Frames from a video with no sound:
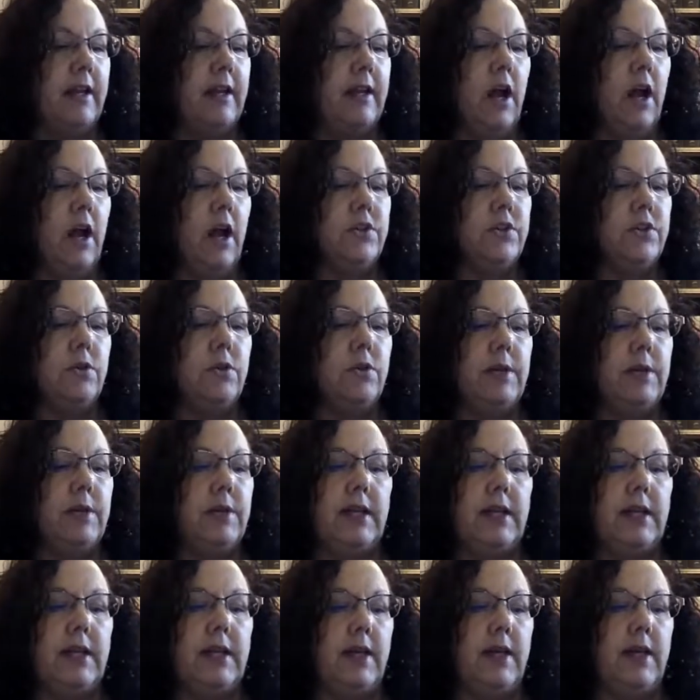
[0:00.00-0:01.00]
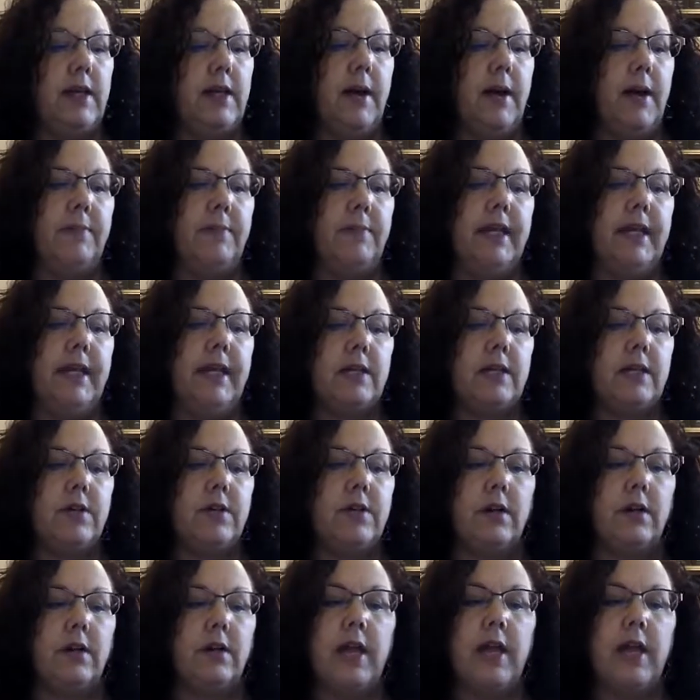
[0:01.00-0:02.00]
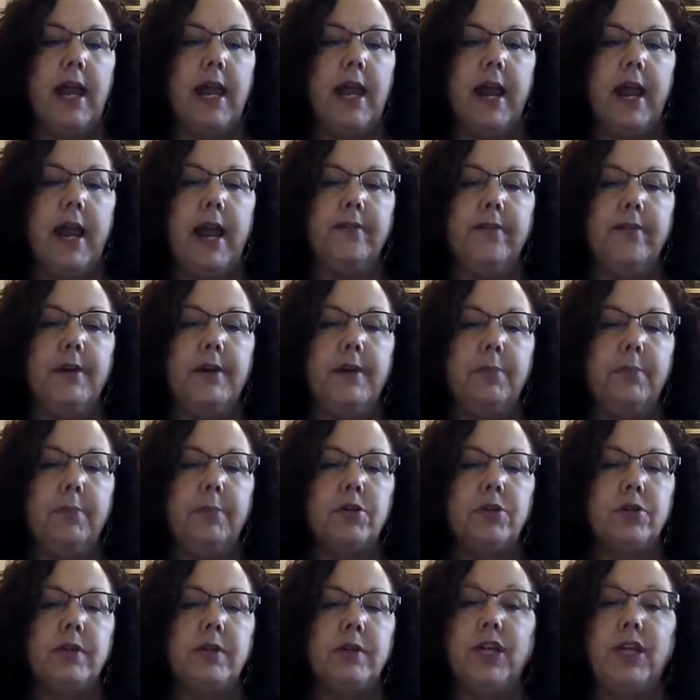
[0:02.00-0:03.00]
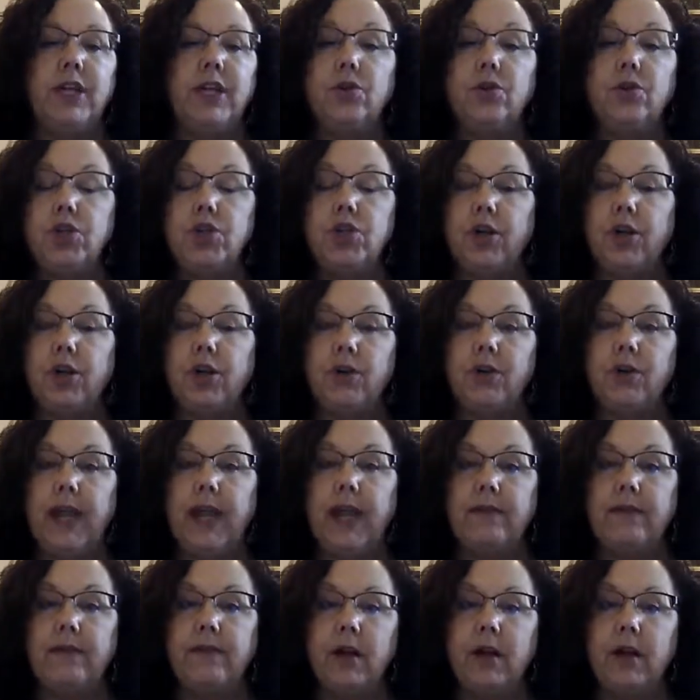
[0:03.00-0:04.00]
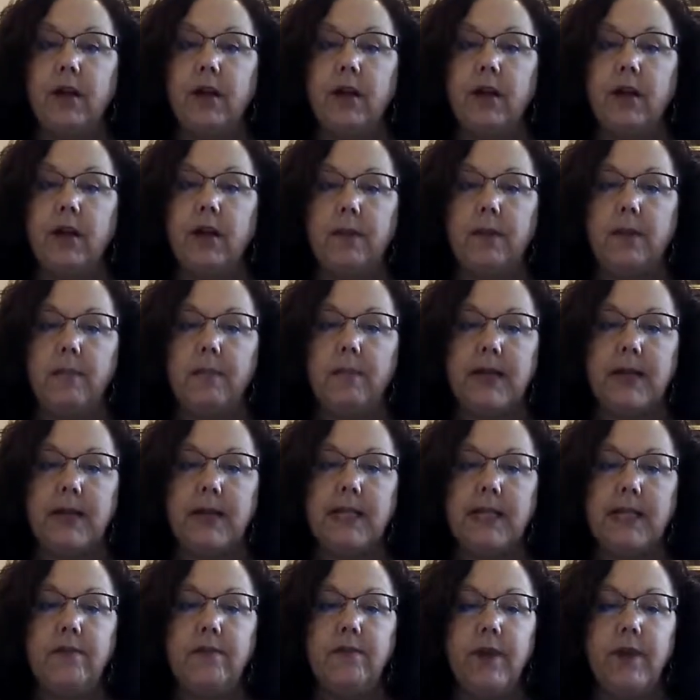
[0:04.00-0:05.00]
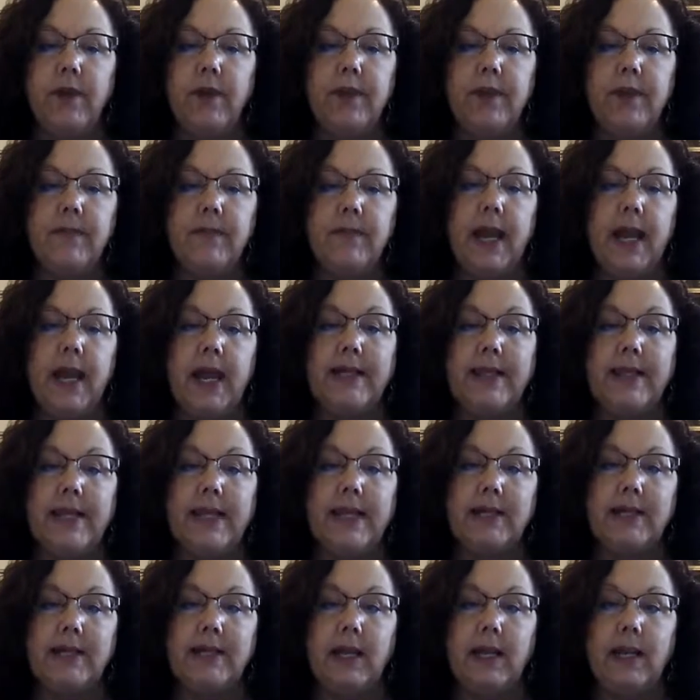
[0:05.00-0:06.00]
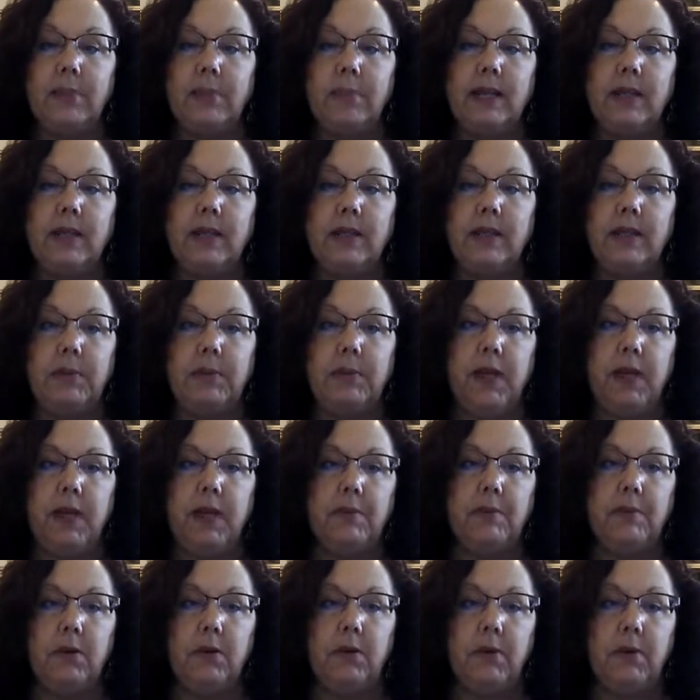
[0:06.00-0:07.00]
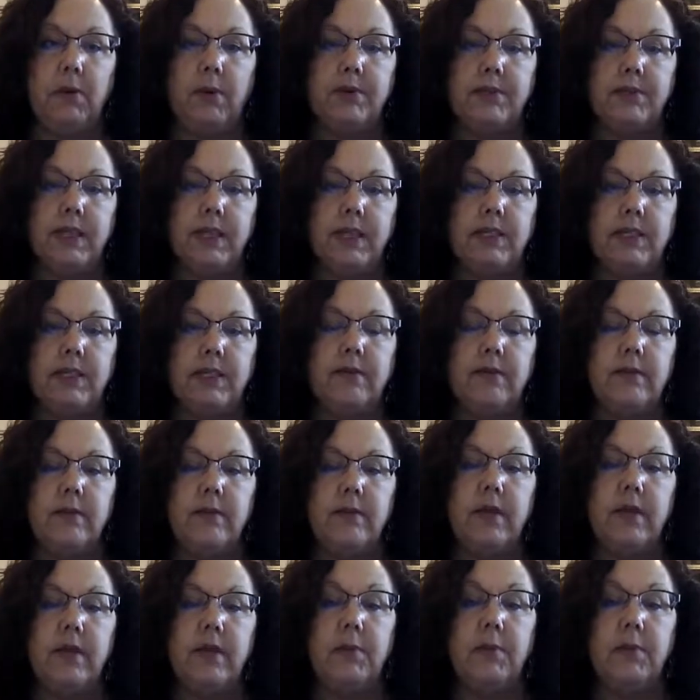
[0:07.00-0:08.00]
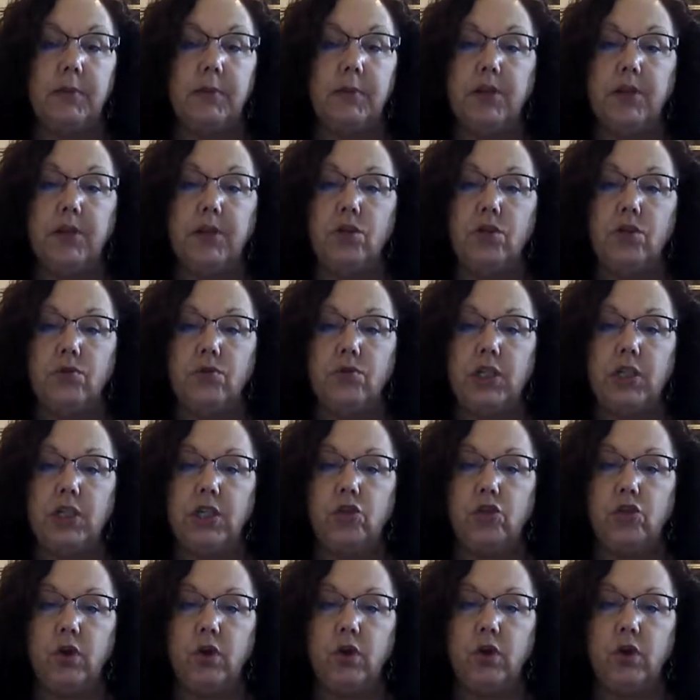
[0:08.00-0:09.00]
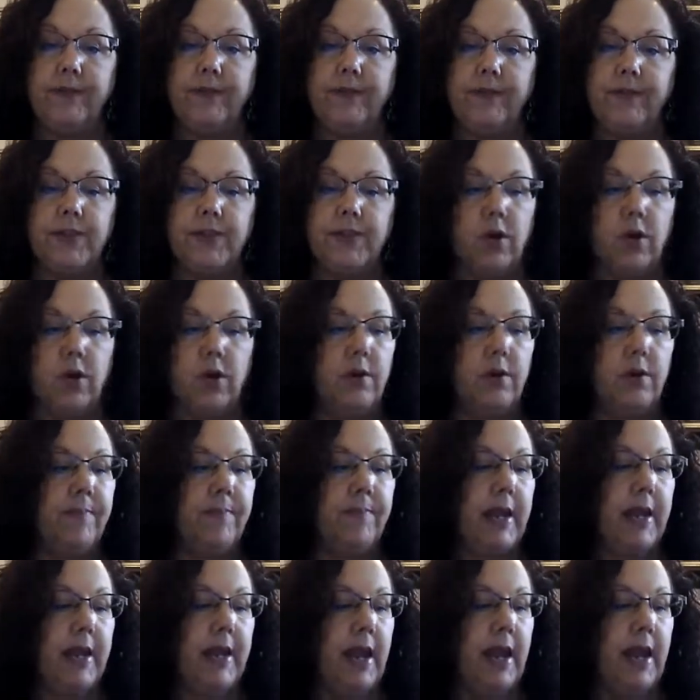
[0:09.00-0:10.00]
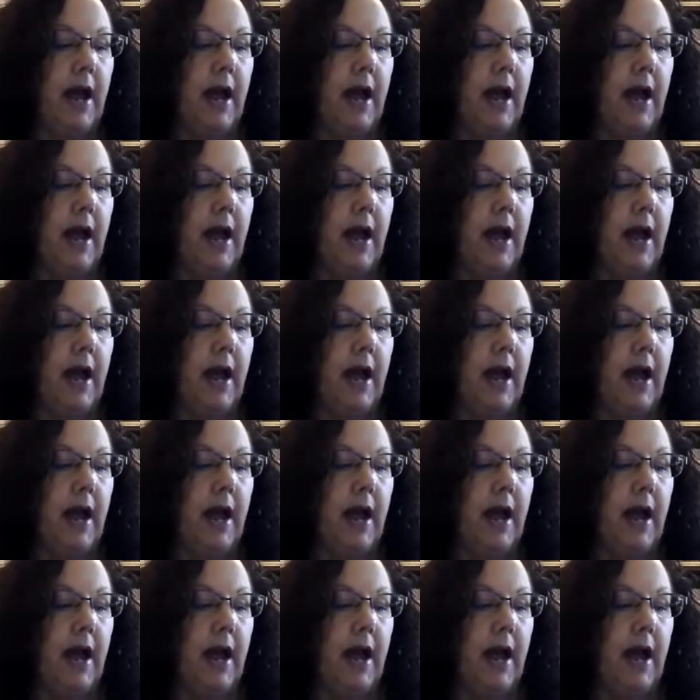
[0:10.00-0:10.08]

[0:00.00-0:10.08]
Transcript: And then also in the Kickstart, every person that you share the Avon Boss Life with, and they sign up to become a representative, remember, using your reference code,